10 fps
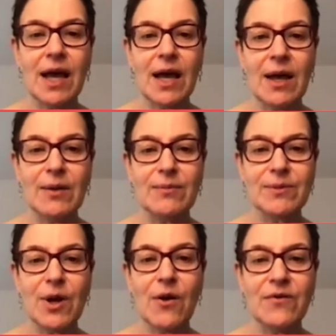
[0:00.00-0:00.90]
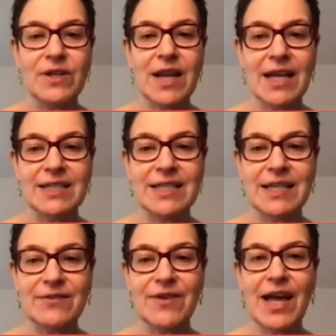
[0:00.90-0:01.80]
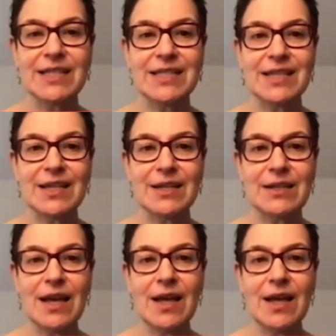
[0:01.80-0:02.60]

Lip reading: COVID-19 vaccine.